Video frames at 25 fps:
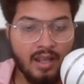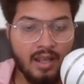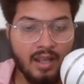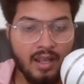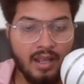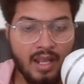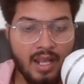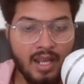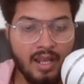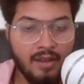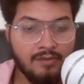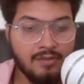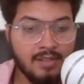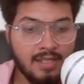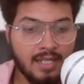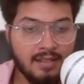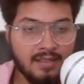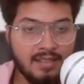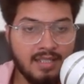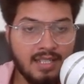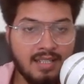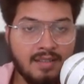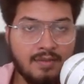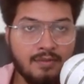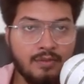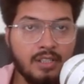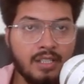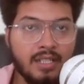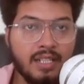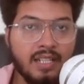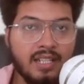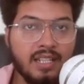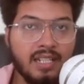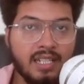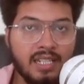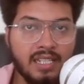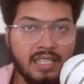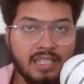have successfully
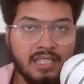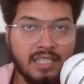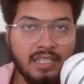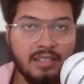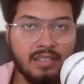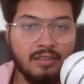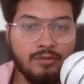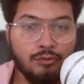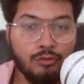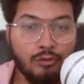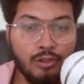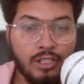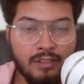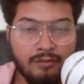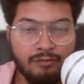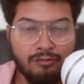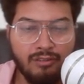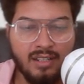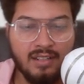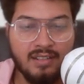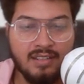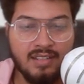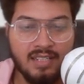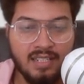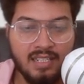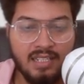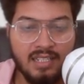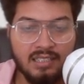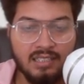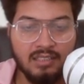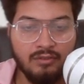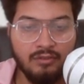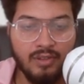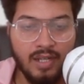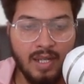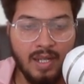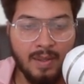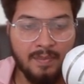created fully functional
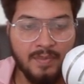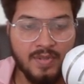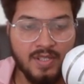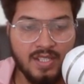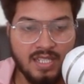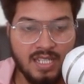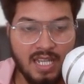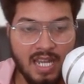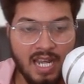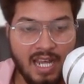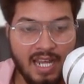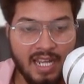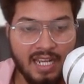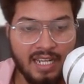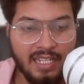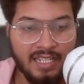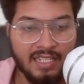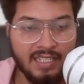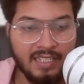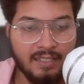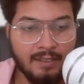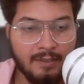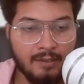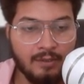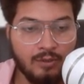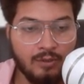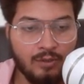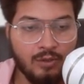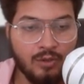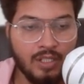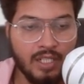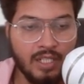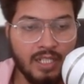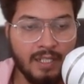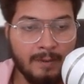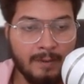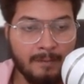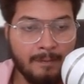website
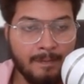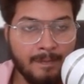okay